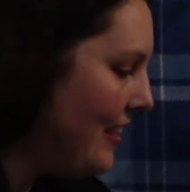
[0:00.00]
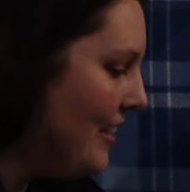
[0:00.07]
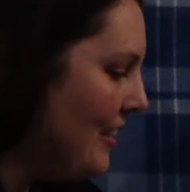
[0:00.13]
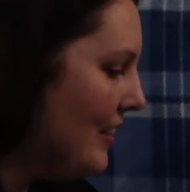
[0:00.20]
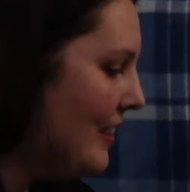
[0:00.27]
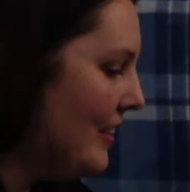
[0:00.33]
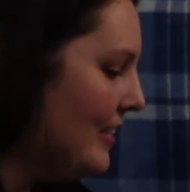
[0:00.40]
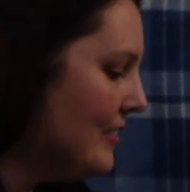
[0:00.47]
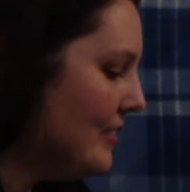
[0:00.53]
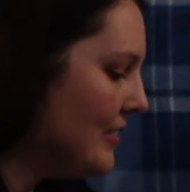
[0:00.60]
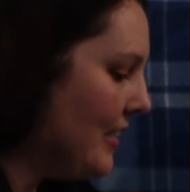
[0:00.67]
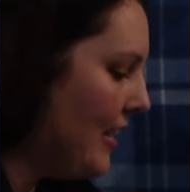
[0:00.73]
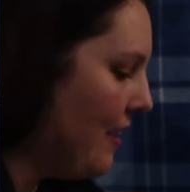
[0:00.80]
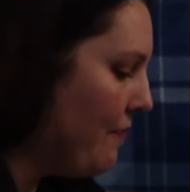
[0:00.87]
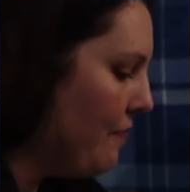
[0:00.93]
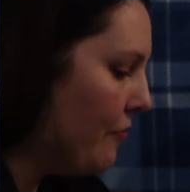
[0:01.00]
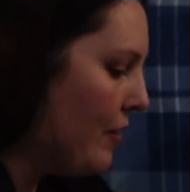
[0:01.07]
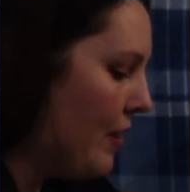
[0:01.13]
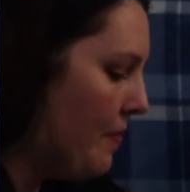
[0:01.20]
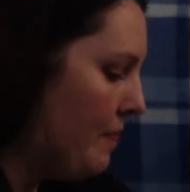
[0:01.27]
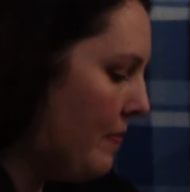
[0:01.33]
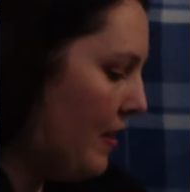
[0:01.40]
think these came
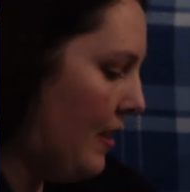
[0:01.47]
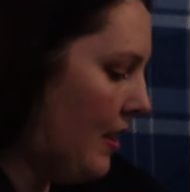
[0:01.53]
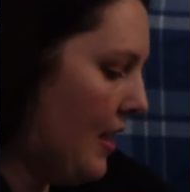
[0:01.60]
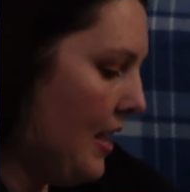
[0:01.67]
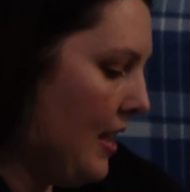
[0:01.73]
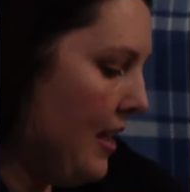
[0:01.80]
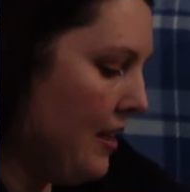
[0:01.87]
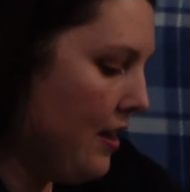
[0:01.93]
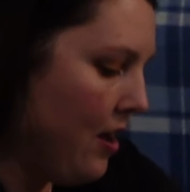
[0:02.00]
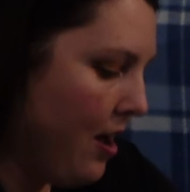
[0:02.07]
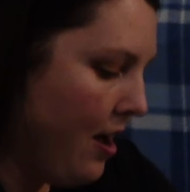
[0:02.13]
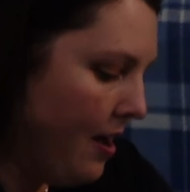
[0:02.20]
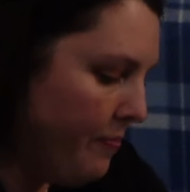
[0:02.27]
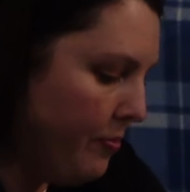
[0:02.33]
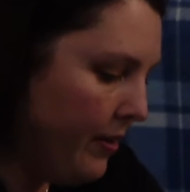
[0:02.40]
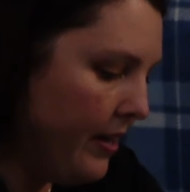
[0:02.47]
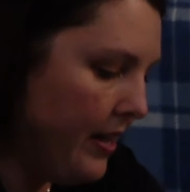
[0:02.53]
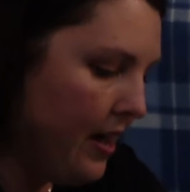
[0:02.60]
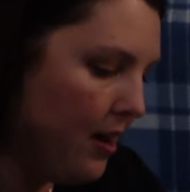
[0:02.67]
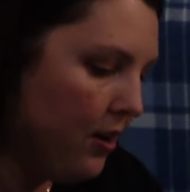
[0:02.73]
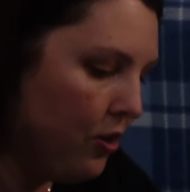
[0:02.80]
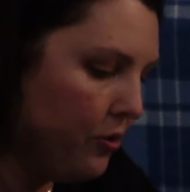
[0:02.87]
from Aunt Aubrey,
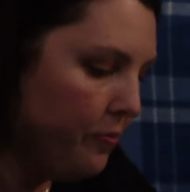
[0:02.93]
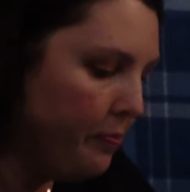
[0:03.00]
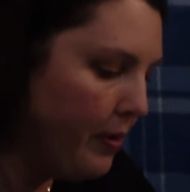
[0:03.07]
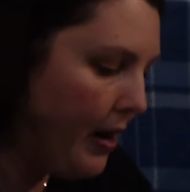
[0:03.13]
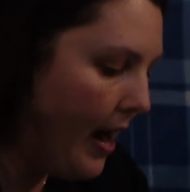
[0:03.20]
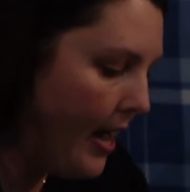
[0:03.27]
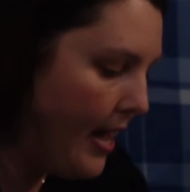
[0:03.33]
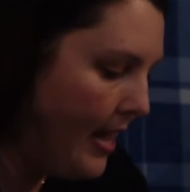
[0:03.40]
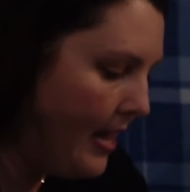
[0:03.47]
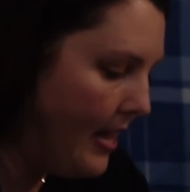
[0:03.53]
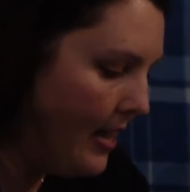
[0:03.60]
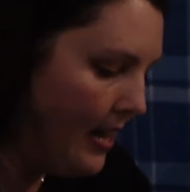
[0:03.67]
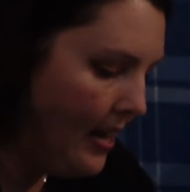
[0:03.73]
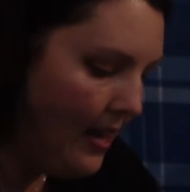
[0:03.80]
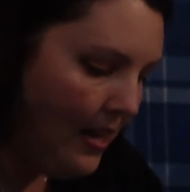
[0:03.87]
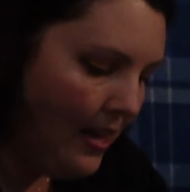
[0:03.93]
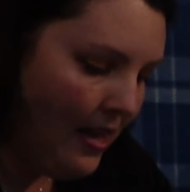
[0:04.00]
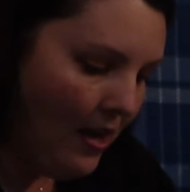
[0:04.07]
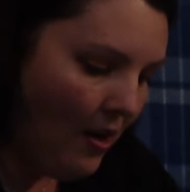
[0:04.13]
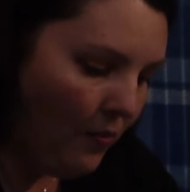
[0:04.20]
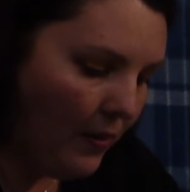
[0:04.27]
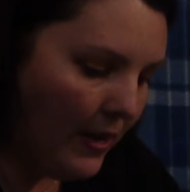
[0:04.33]
Uncle Brian,
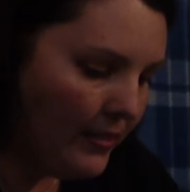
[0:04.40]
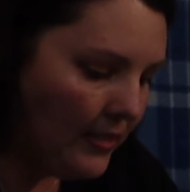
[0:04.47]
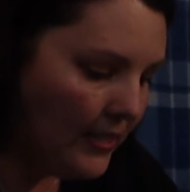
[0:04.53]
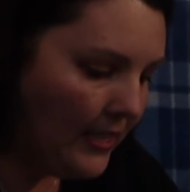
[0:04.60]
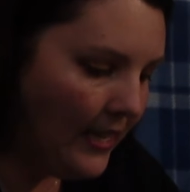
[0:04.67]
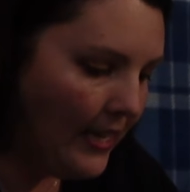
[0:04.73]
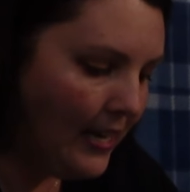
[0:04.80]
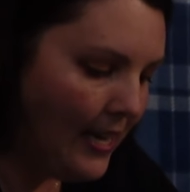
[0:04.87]
Wesley, and